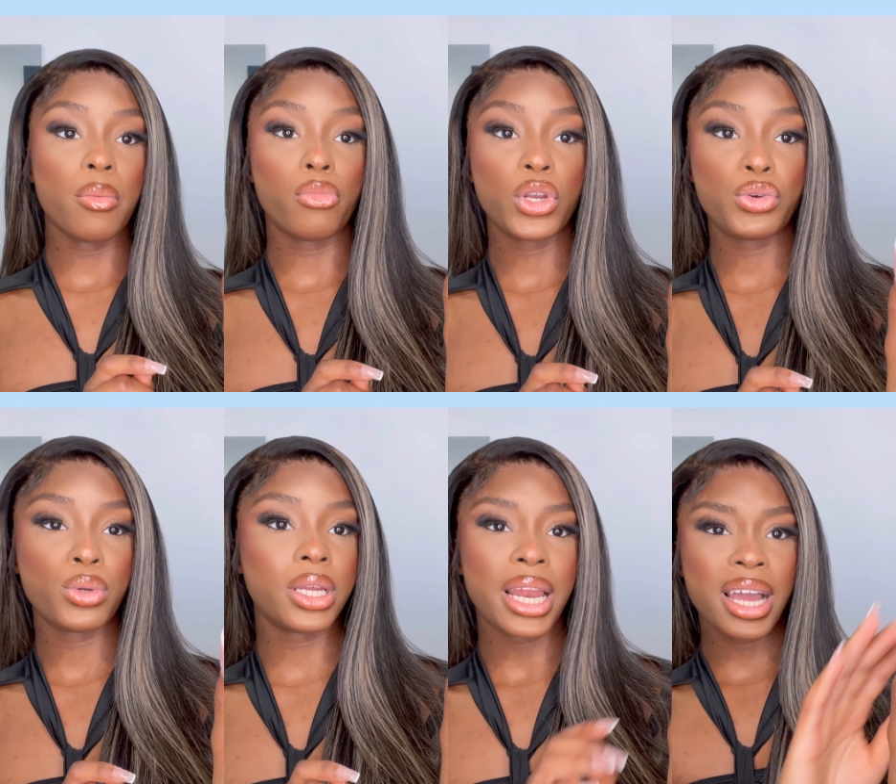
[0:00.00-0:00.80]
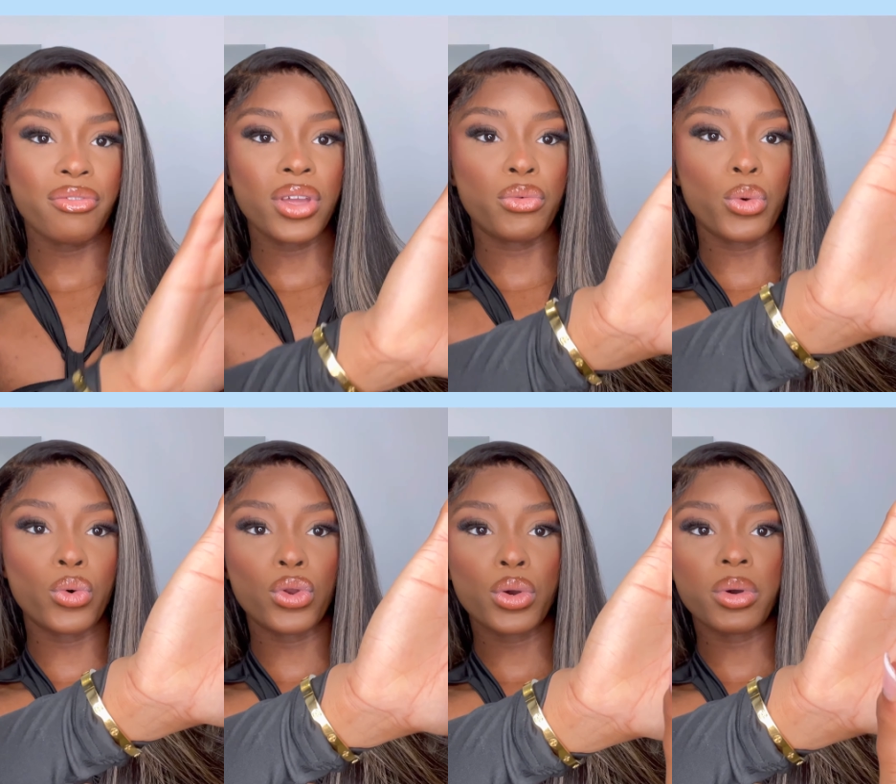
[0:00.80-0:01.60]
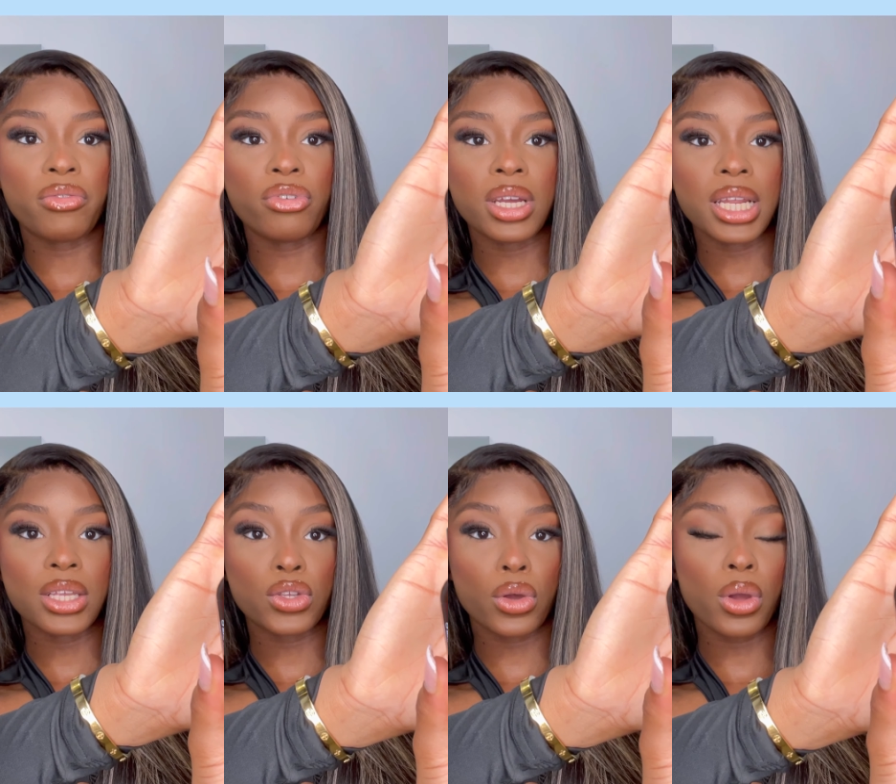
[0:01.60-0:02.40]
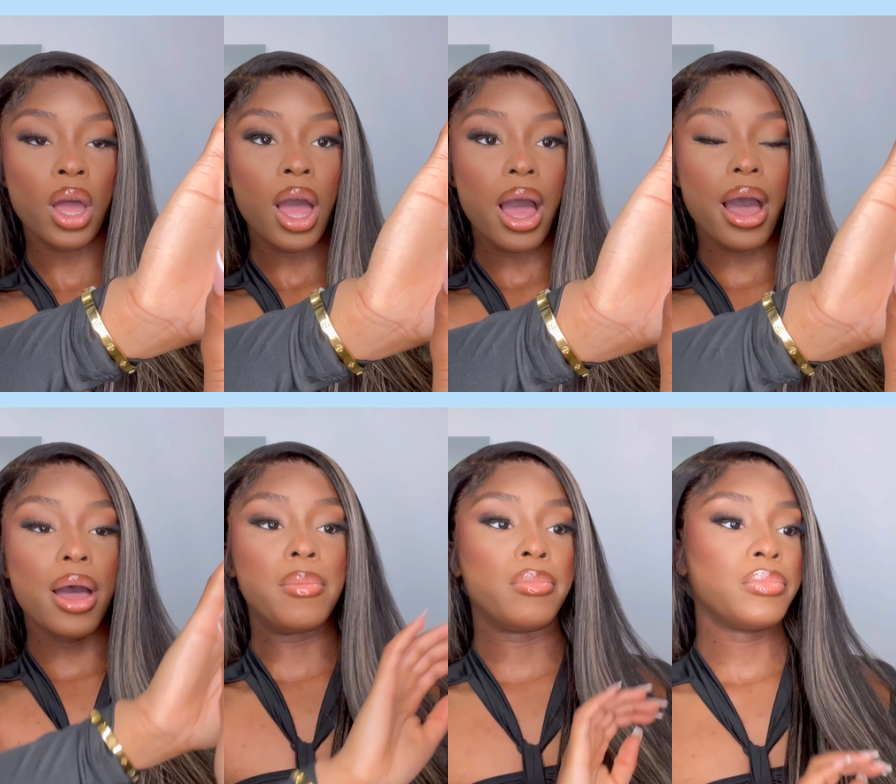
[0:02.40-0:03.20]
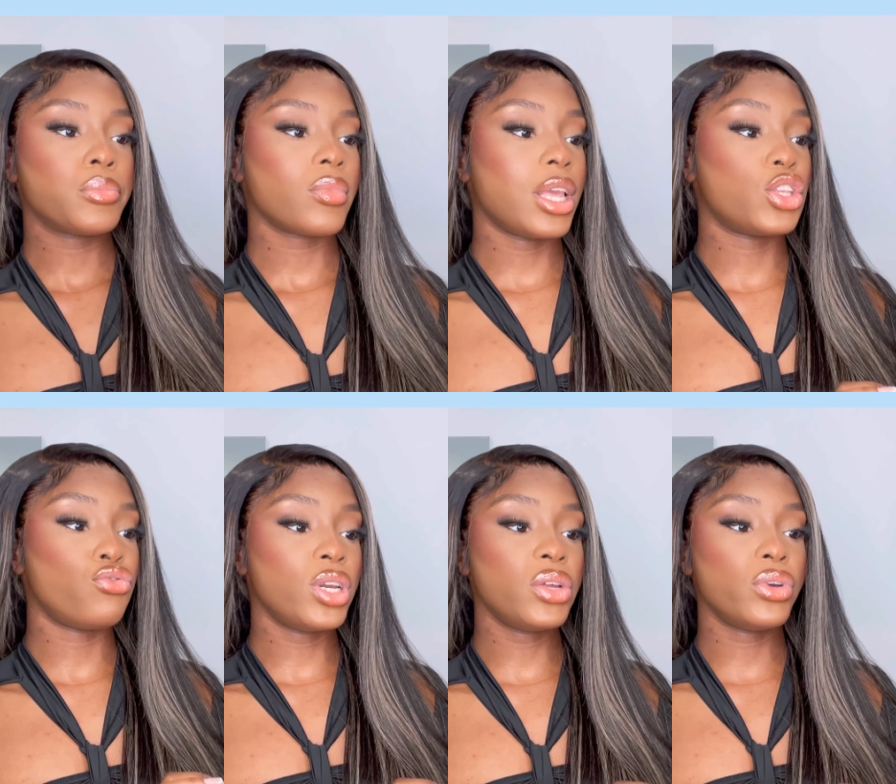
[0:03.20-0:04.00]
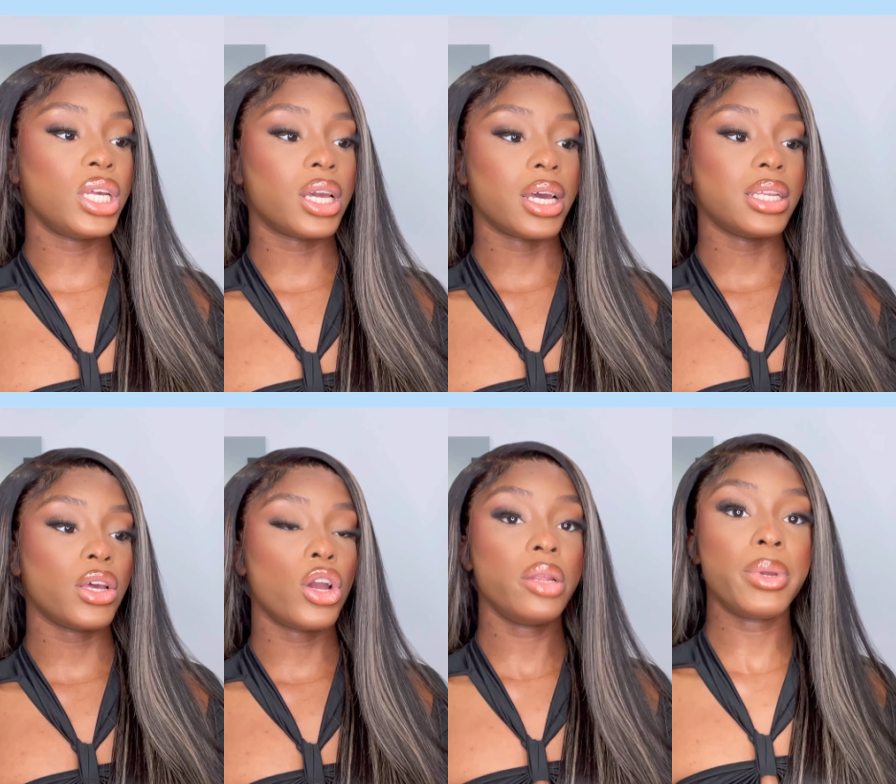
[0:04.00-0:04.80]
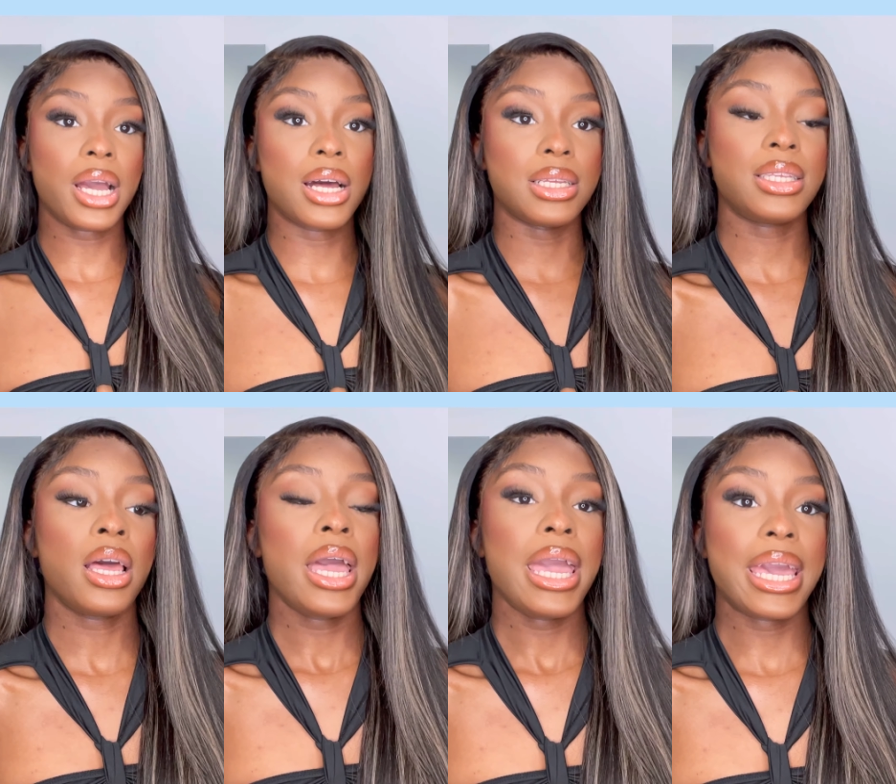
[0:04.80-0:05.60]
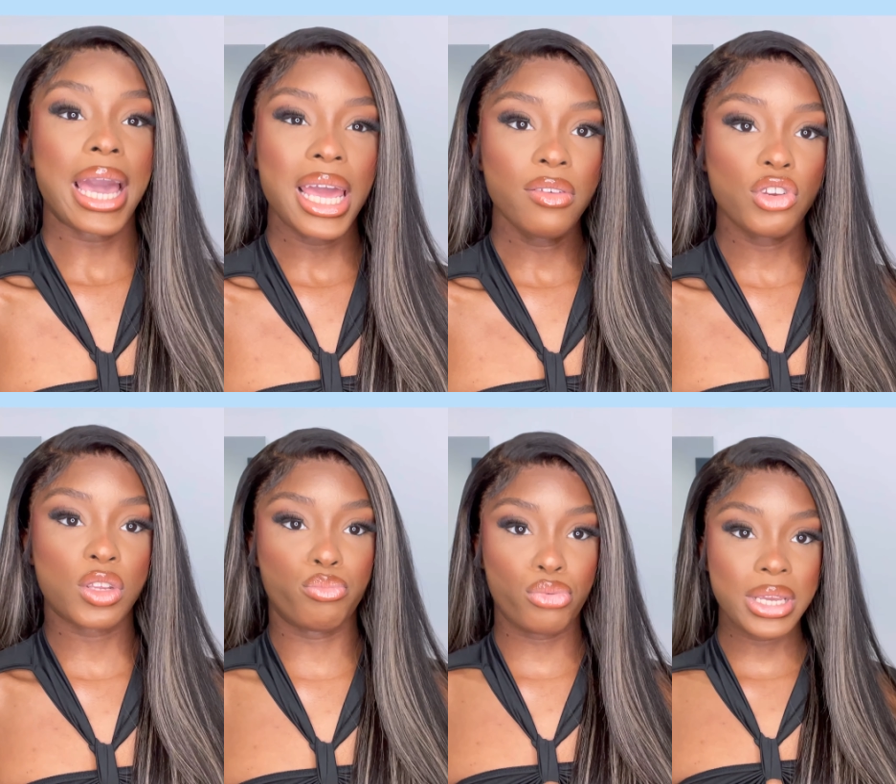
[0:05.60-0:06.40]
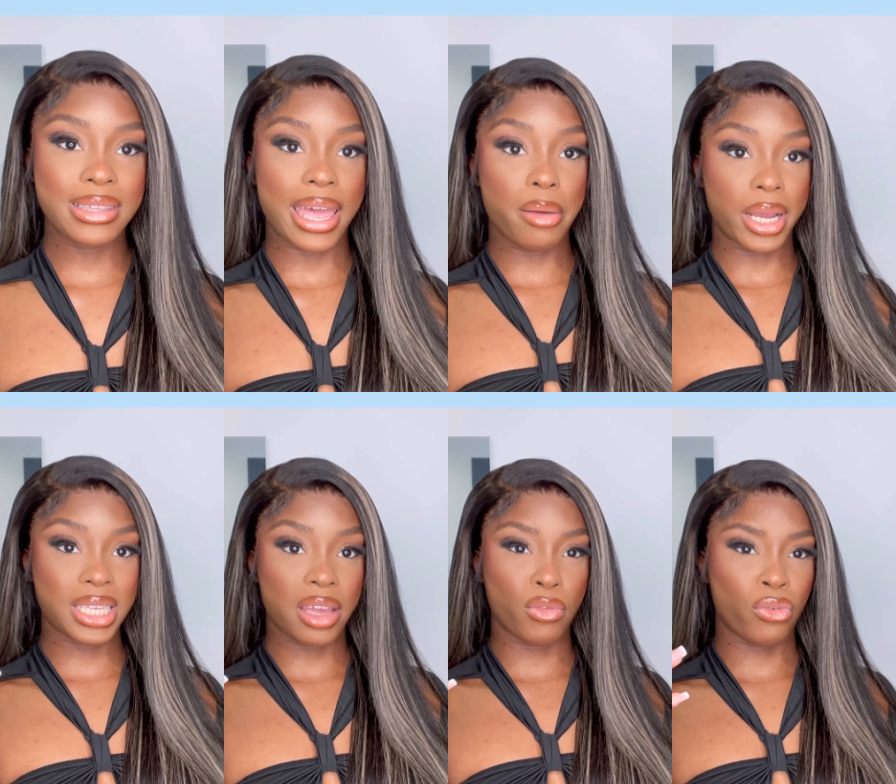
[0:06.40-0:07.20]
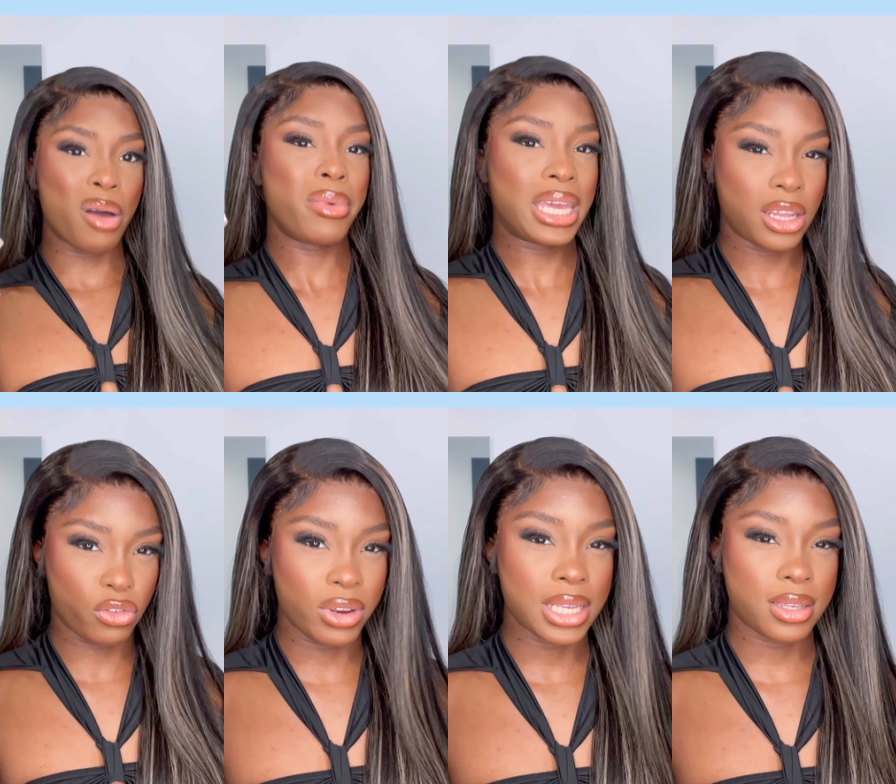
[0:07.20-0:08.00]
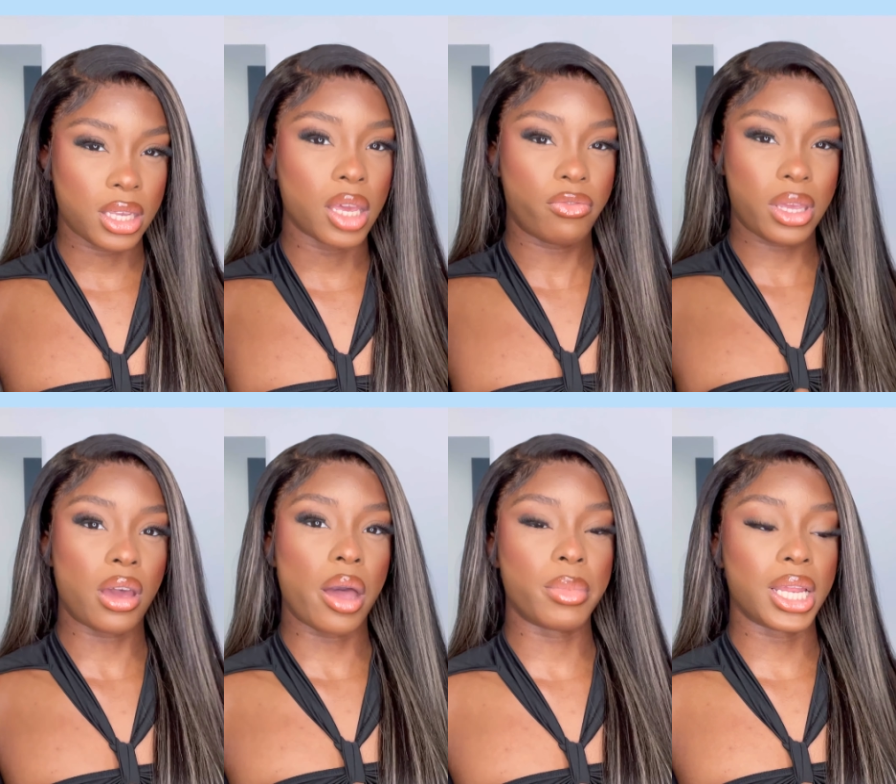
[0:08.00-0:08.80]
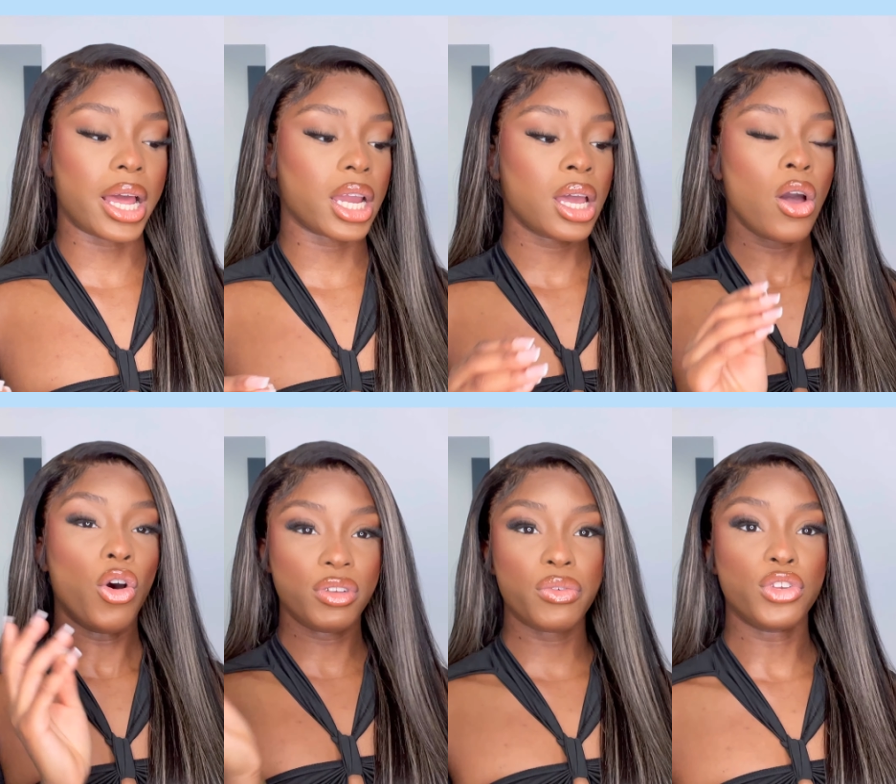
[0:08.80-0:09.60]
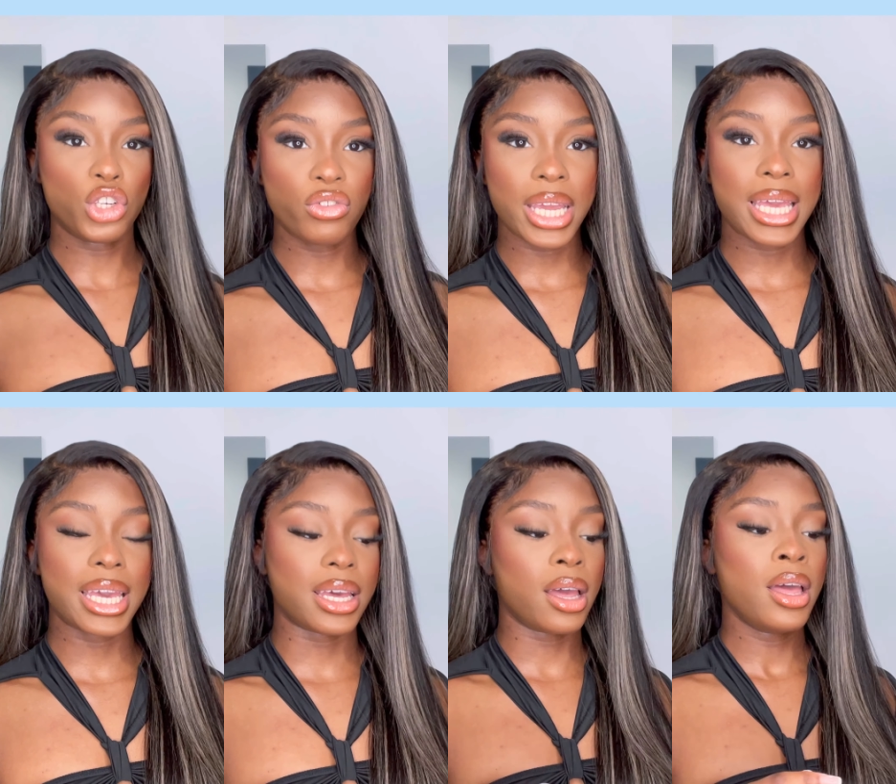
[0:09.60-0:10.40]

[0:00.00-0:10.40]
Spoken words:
which we like, I think we all know of really. So it's really, really good, only because it kind of just brings the hair back together without making it greasy, if you get what I mean. Like obviously with straight hair,